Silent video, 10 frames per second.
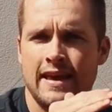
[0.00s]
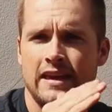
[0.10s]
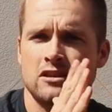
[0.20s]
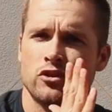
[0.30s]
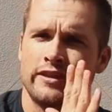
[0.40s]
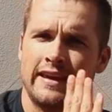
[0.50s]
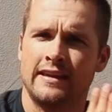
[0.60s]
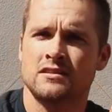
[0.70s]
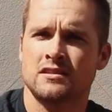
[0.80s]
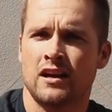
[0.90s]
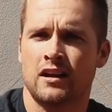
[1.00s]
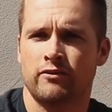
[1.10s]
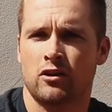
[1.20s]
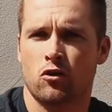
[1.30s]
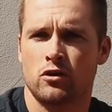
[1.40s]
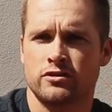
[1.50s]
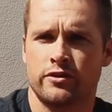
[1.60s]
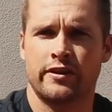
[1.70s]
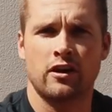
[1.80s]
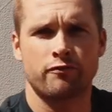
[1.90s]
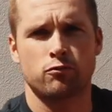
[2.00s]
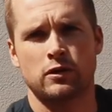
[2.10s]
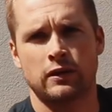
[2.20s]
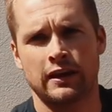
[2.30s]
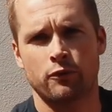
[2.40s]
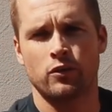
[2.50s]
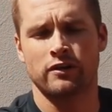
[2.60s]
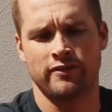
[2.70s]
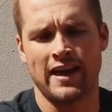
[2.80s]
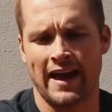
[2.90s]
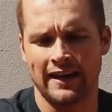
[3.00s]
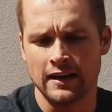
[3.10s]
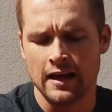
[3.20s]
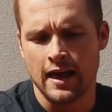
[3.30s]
is on the inside of the crosshair. Now if we get rid of that